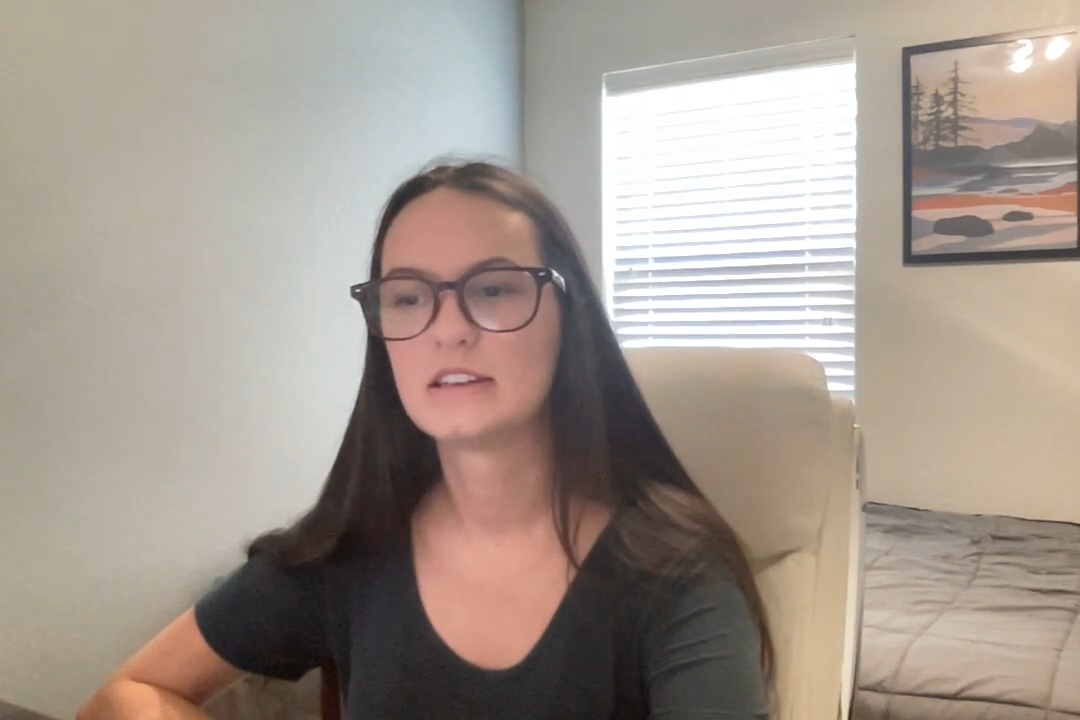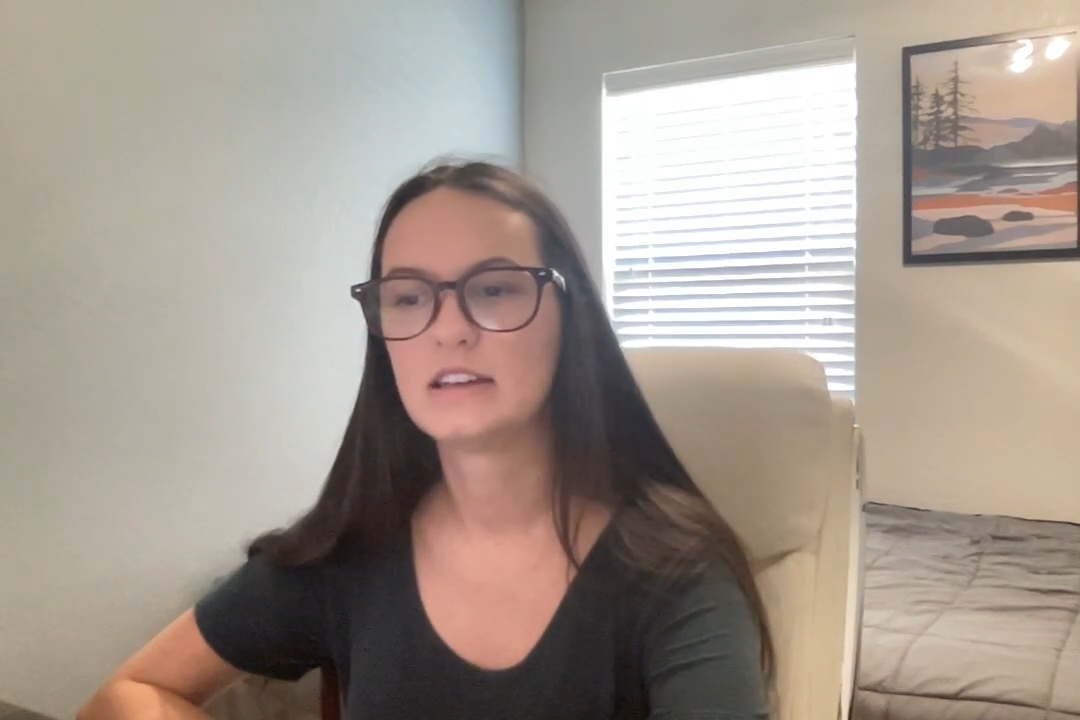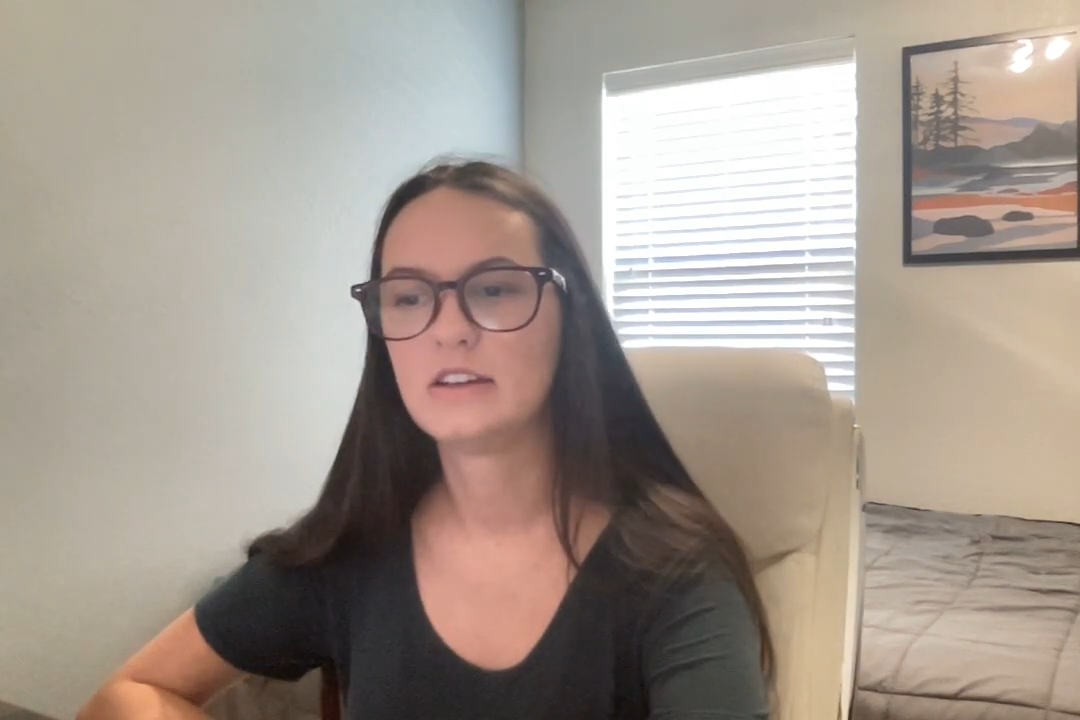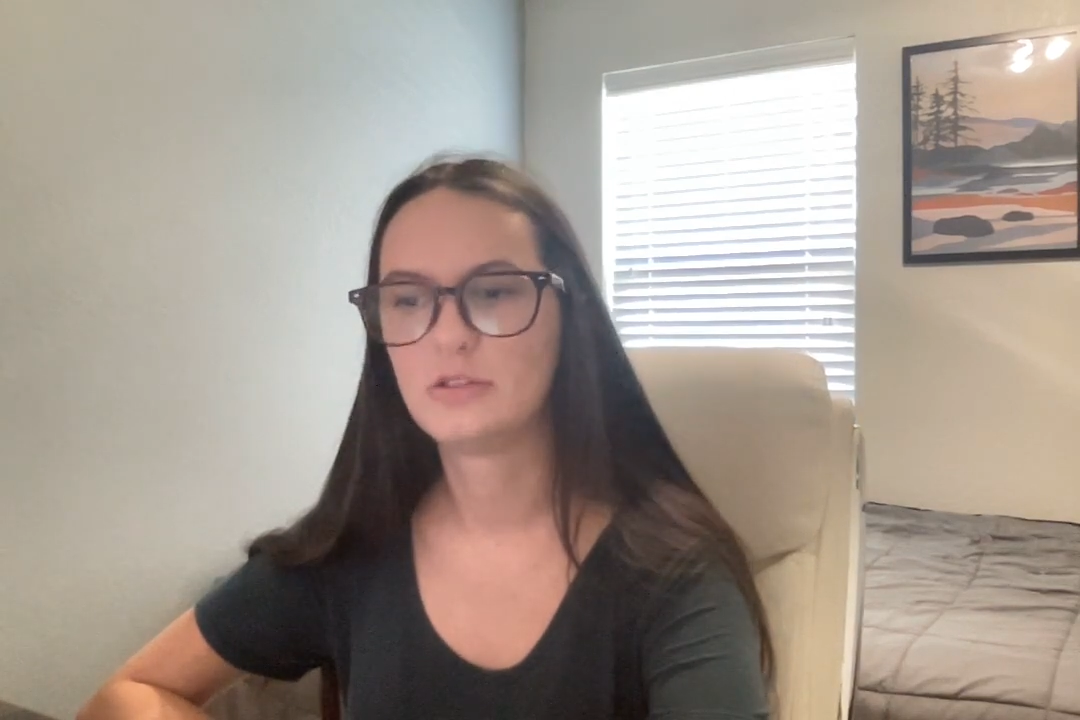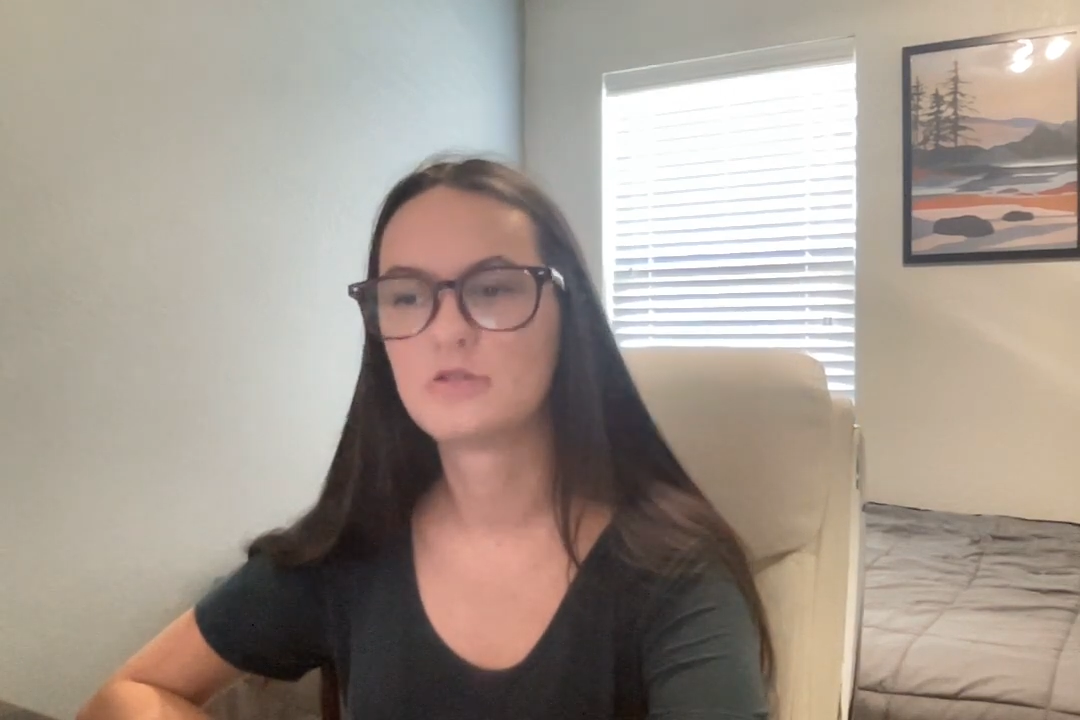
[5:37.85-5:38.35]

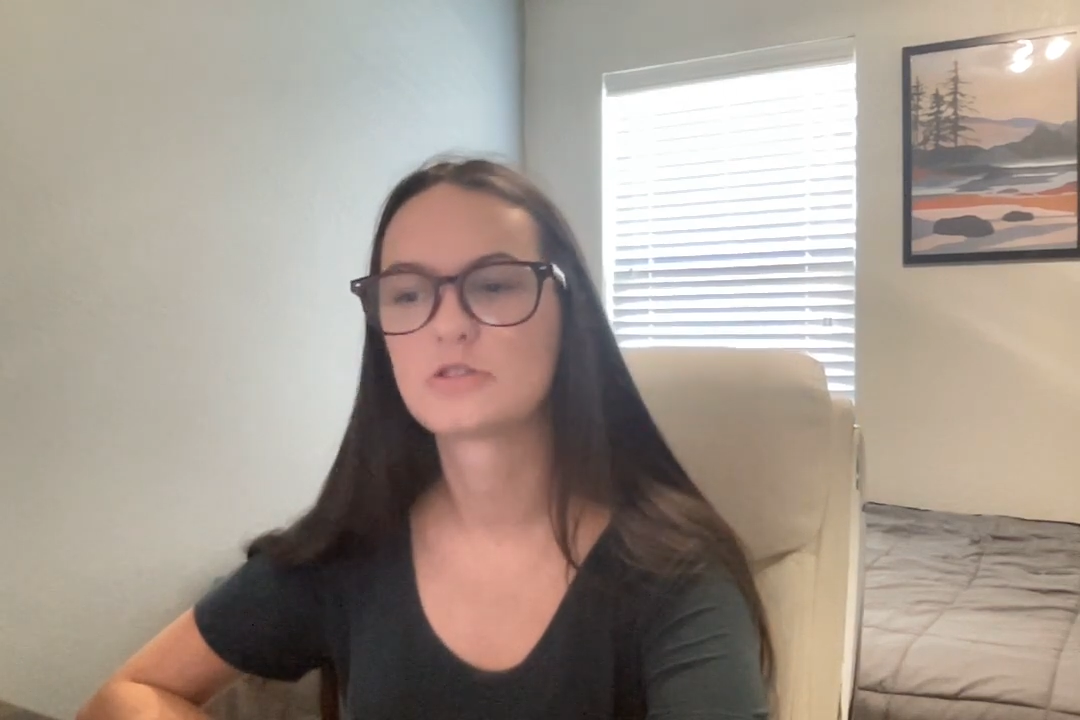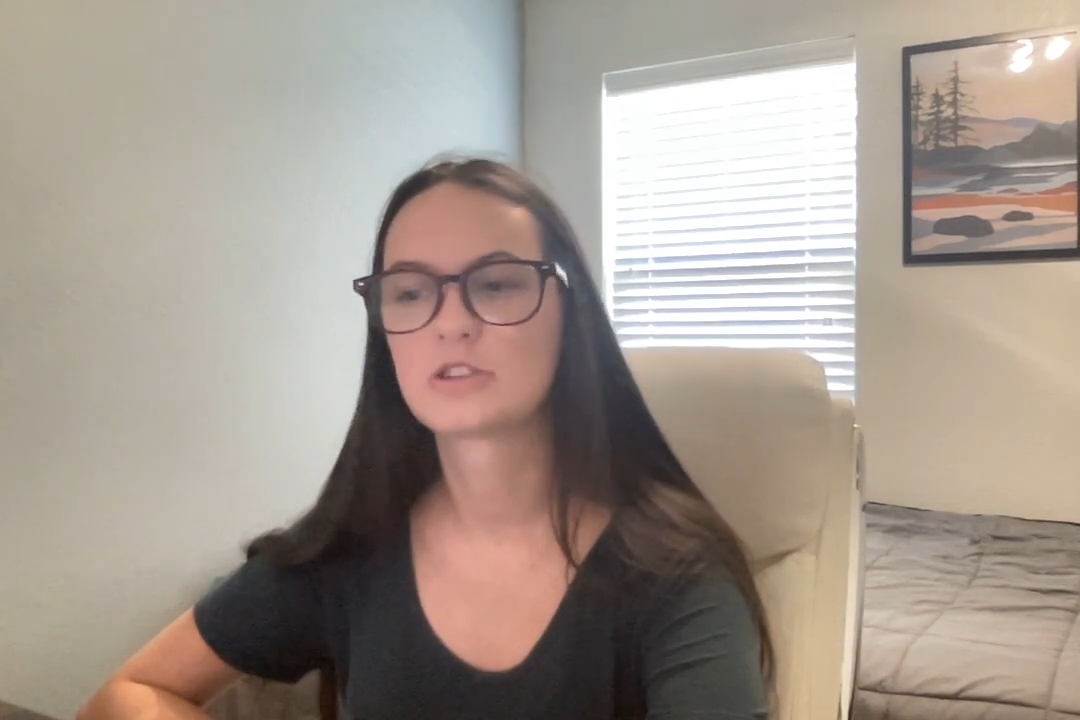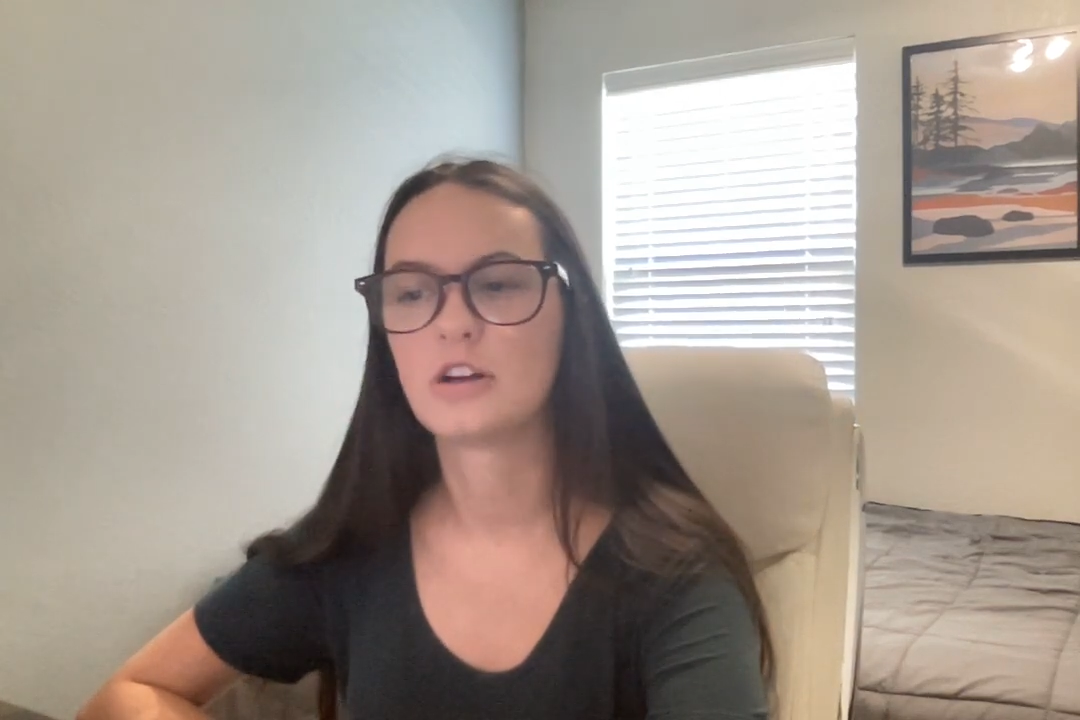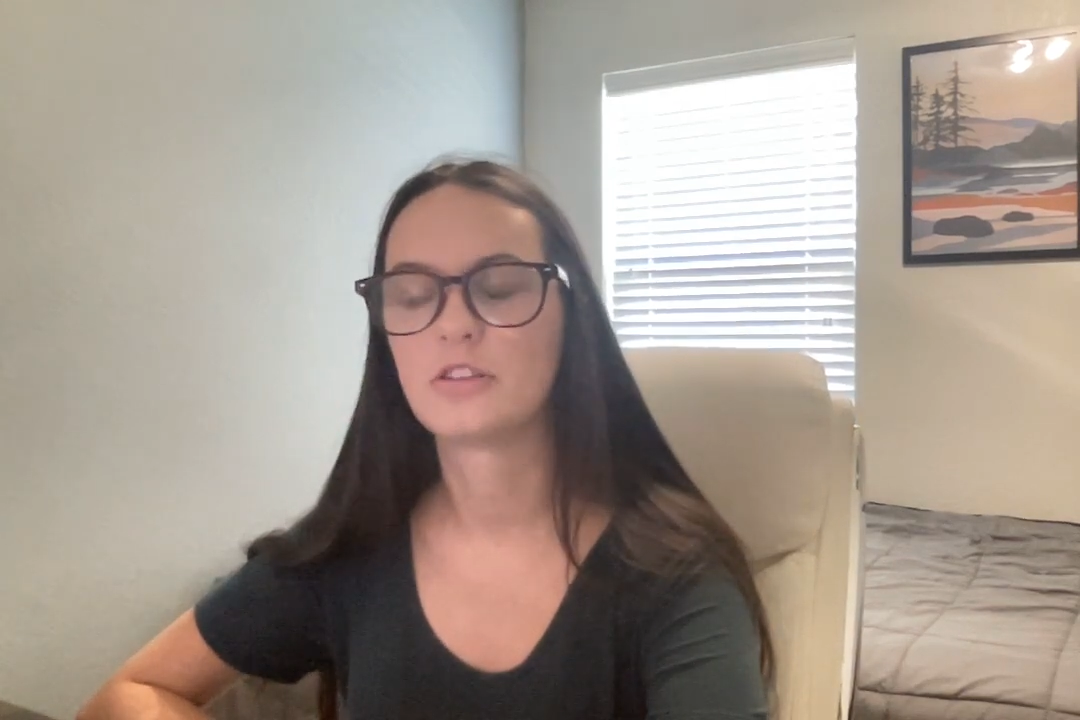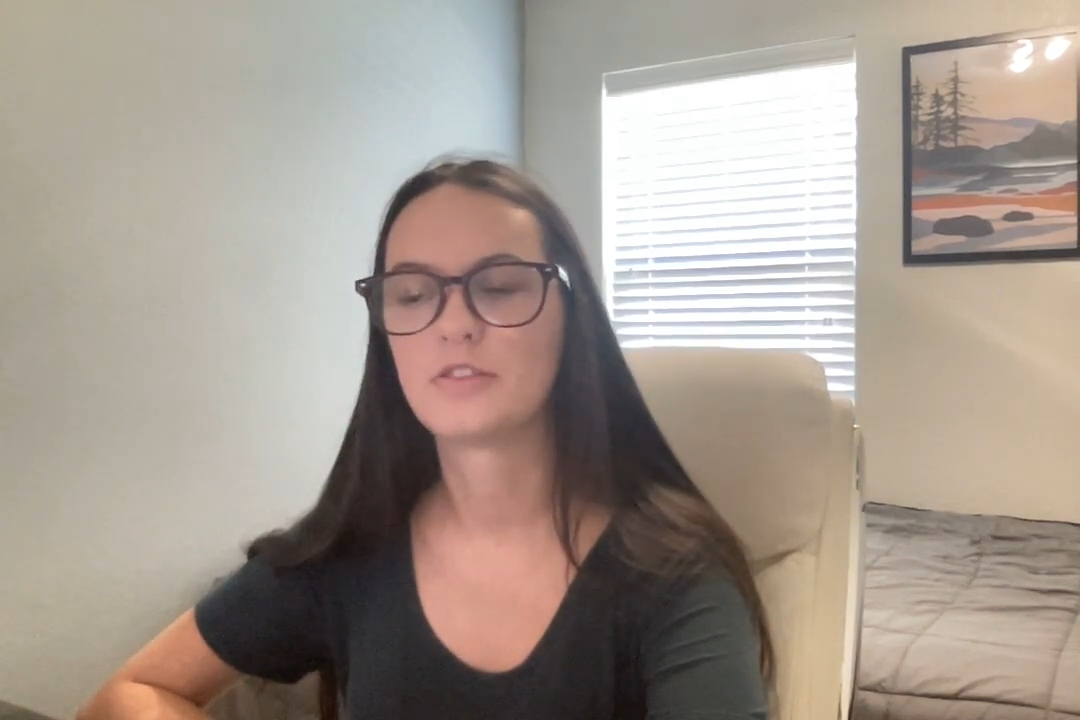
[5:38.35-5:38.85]
in Google
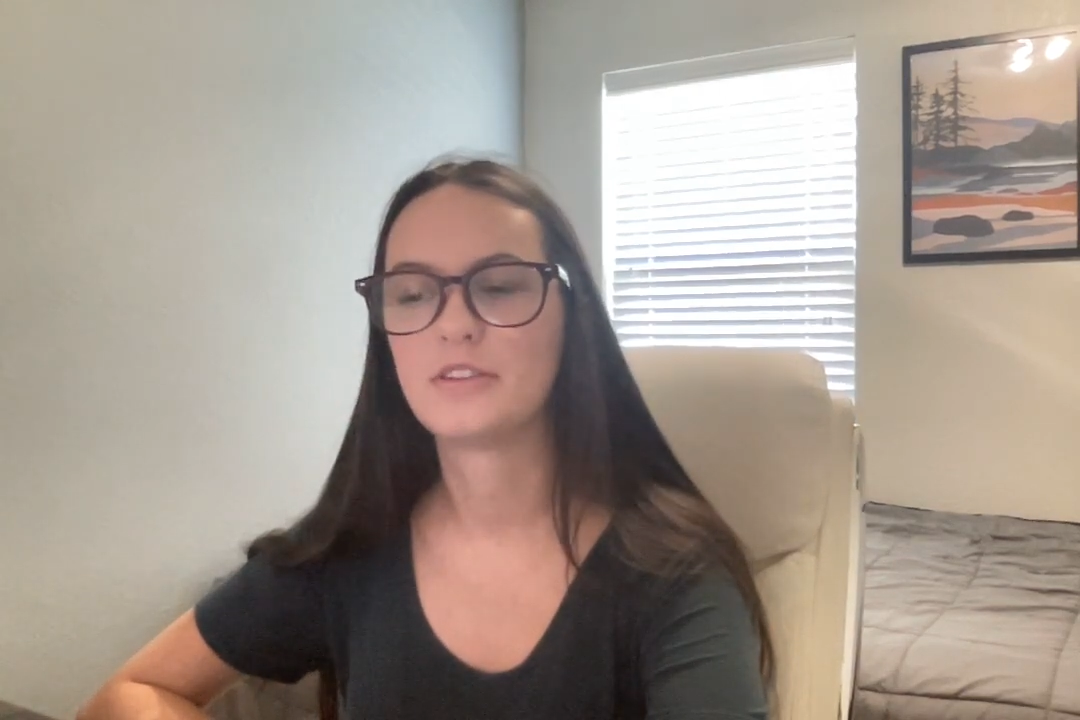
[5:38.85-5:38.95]
Scholar